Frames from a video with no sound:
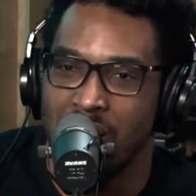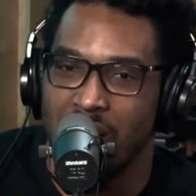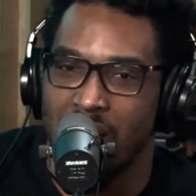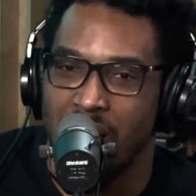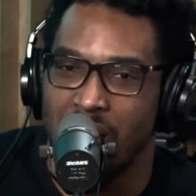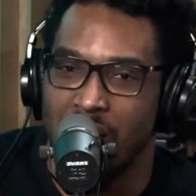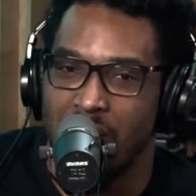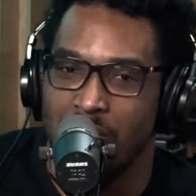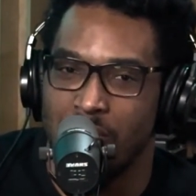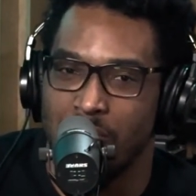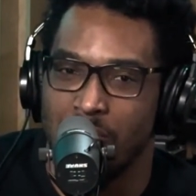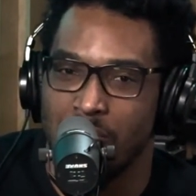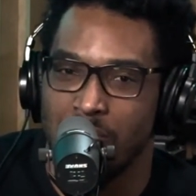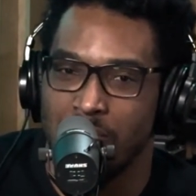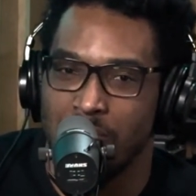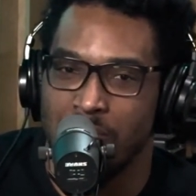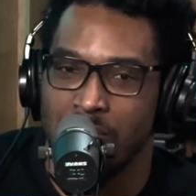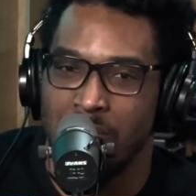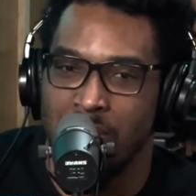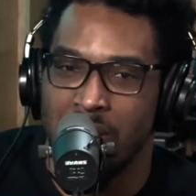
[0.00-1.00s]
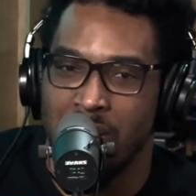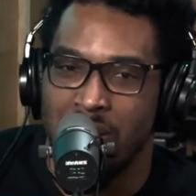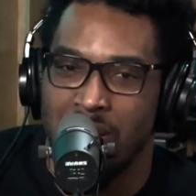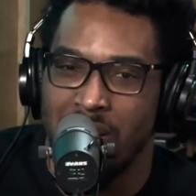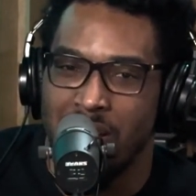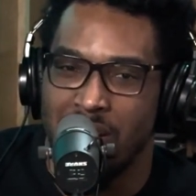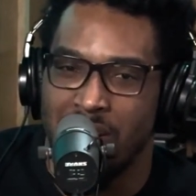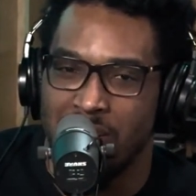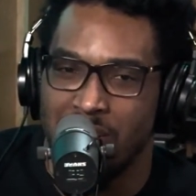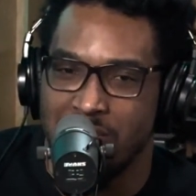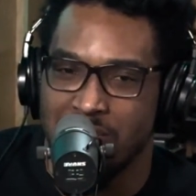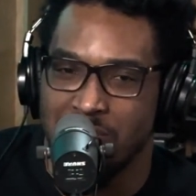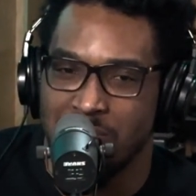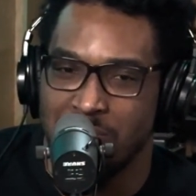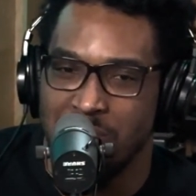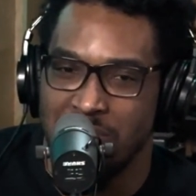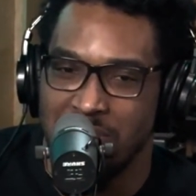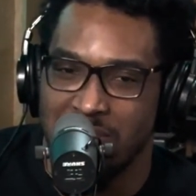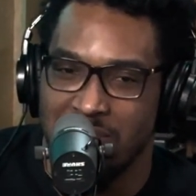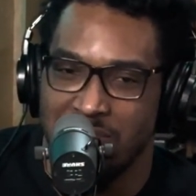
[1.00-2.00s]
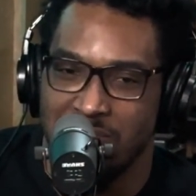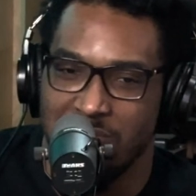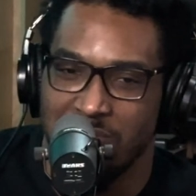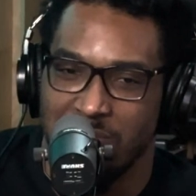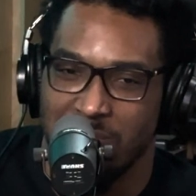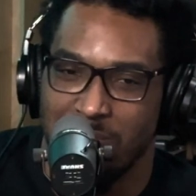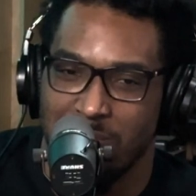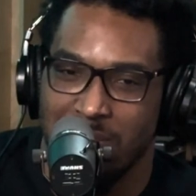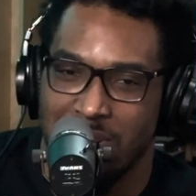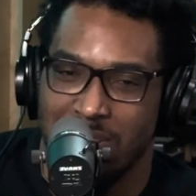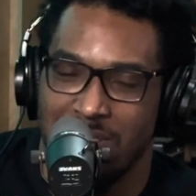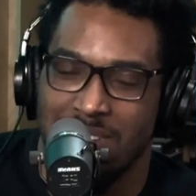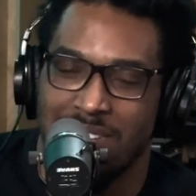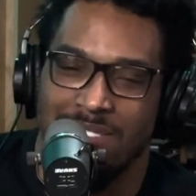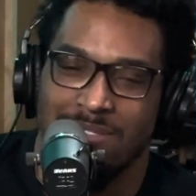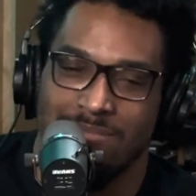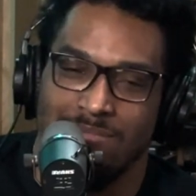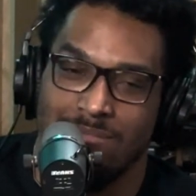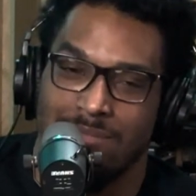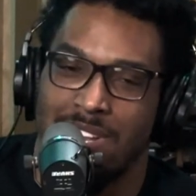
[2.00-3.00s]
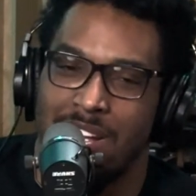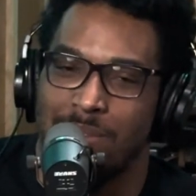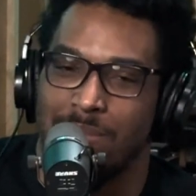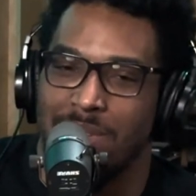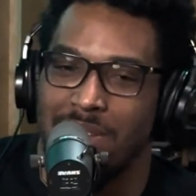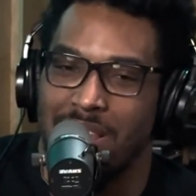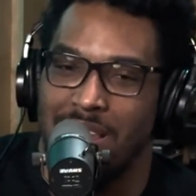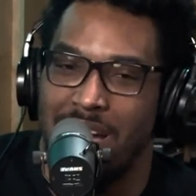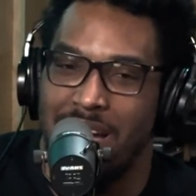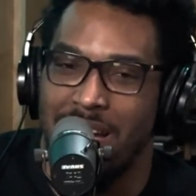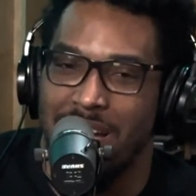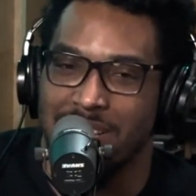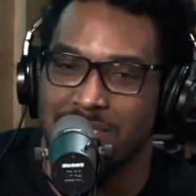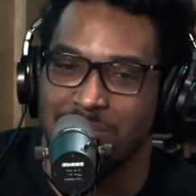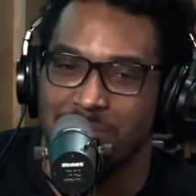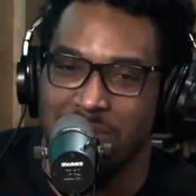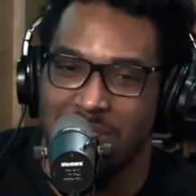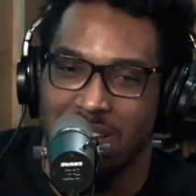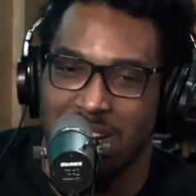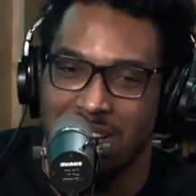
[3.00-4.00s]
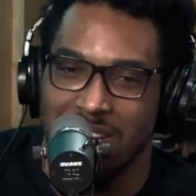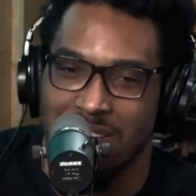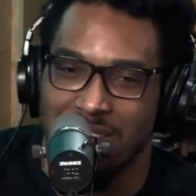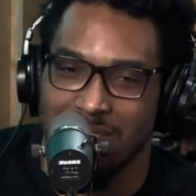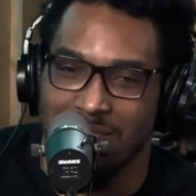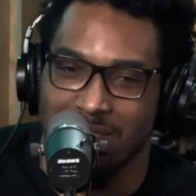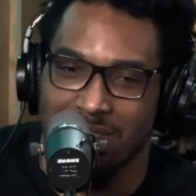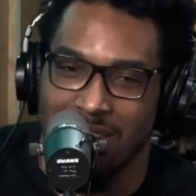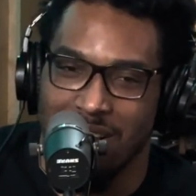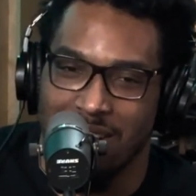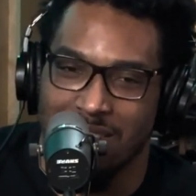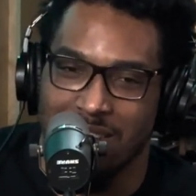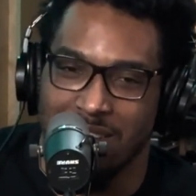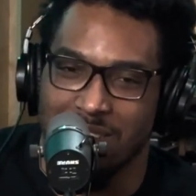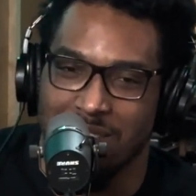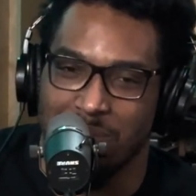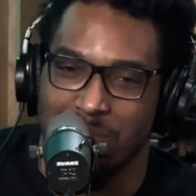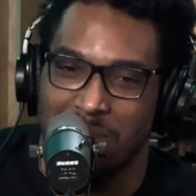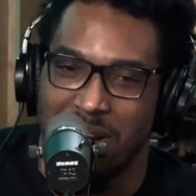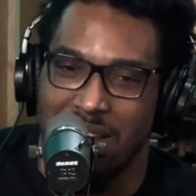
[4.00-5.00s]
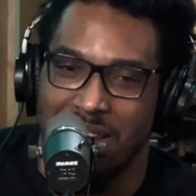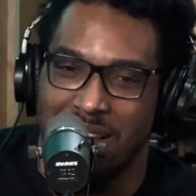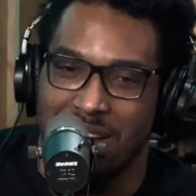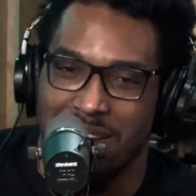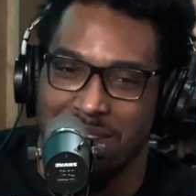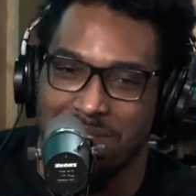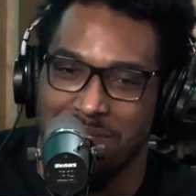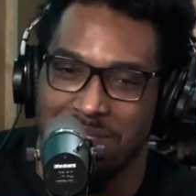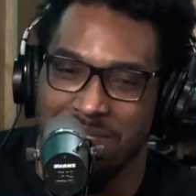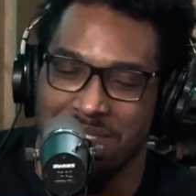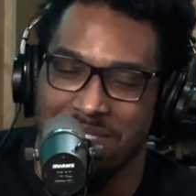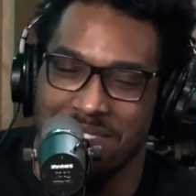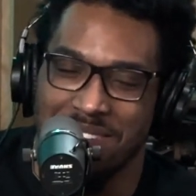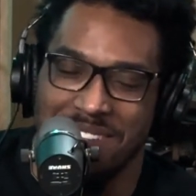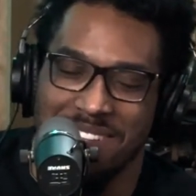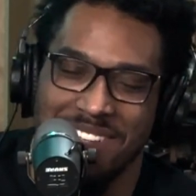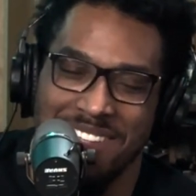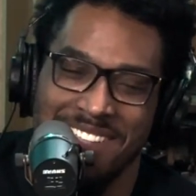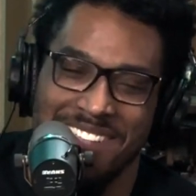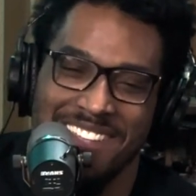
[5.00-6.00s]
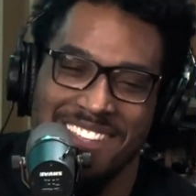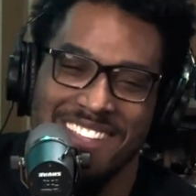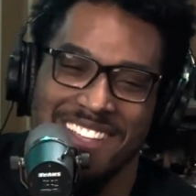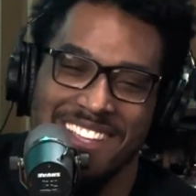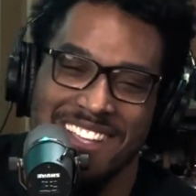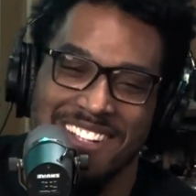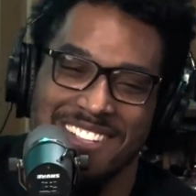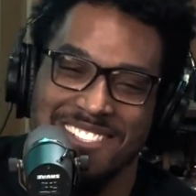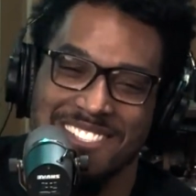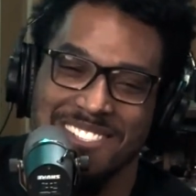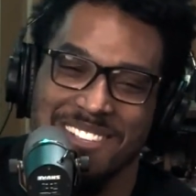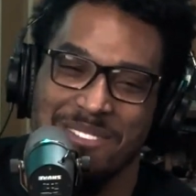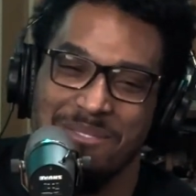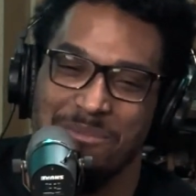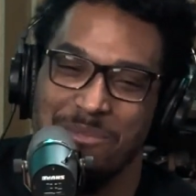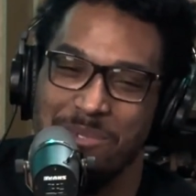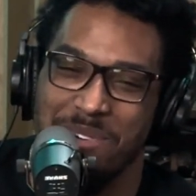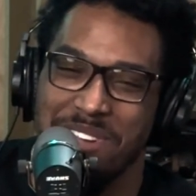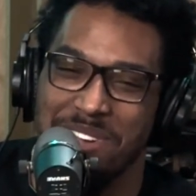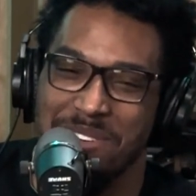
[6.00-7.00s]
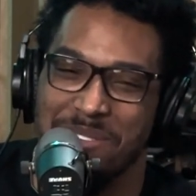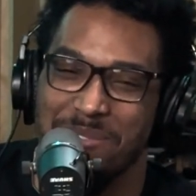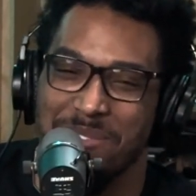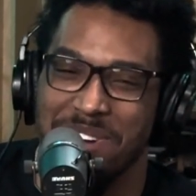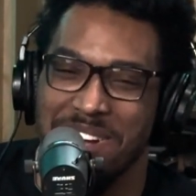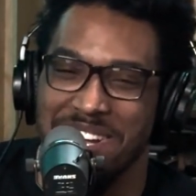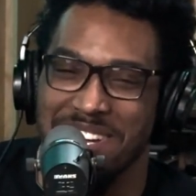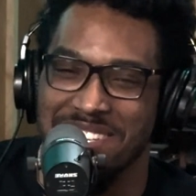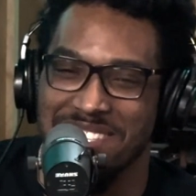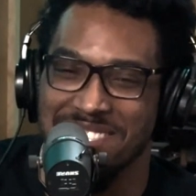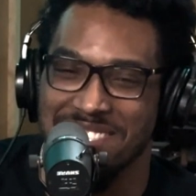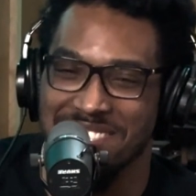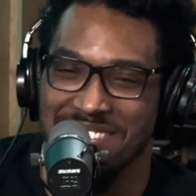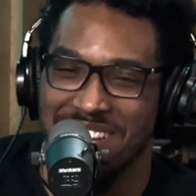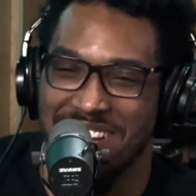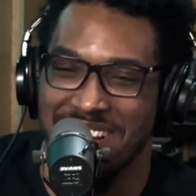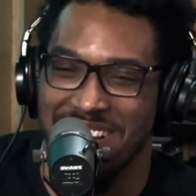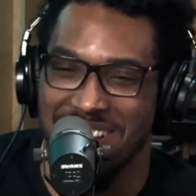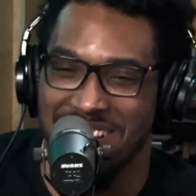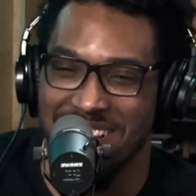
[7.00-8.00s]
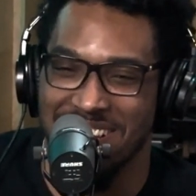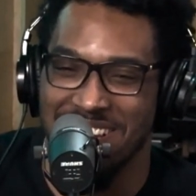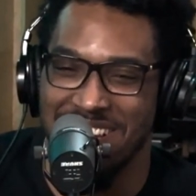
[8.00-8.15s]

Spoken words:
And it also means that you can not relax, but like, I think that my life in some weird ways, like,